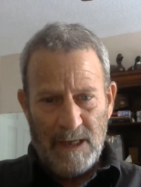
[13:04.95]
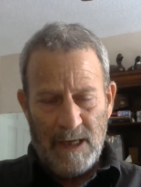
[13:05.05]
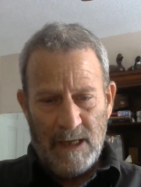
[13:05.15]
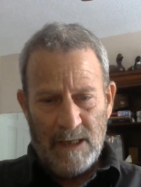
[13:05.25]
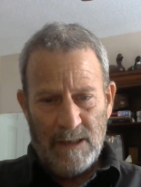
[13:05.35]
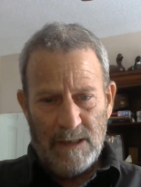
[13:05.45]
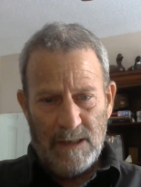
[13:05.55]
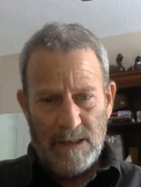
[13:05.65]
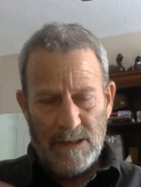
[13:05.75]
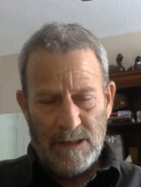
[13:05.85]
And
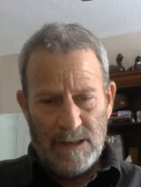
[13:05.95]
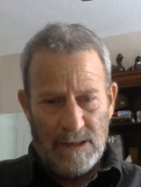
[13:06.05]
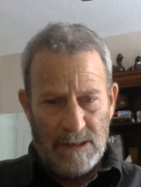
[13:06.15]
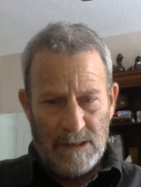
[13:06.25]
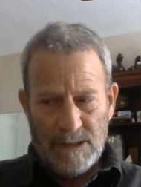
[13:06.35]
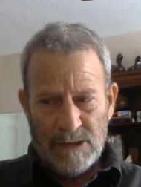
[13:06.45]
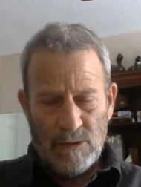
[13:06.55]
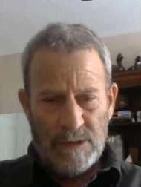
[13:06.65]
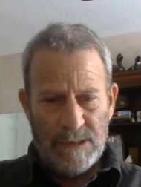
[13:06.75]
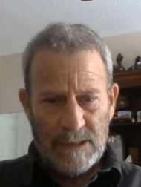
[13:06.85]
so
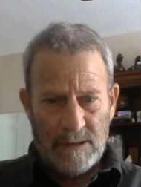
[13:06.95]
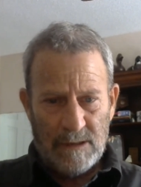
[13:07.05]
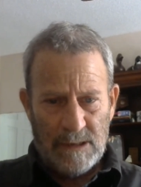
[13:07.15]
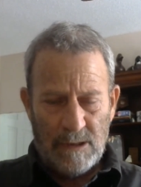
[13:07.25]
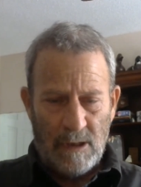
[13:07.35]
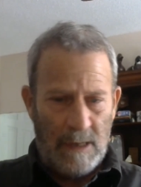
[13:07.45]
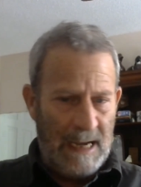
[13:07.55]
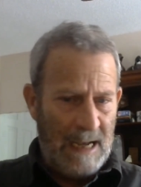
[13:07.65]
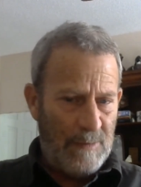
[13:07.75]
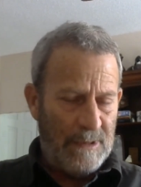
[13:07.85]
this this all
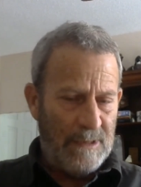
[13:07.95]
happened,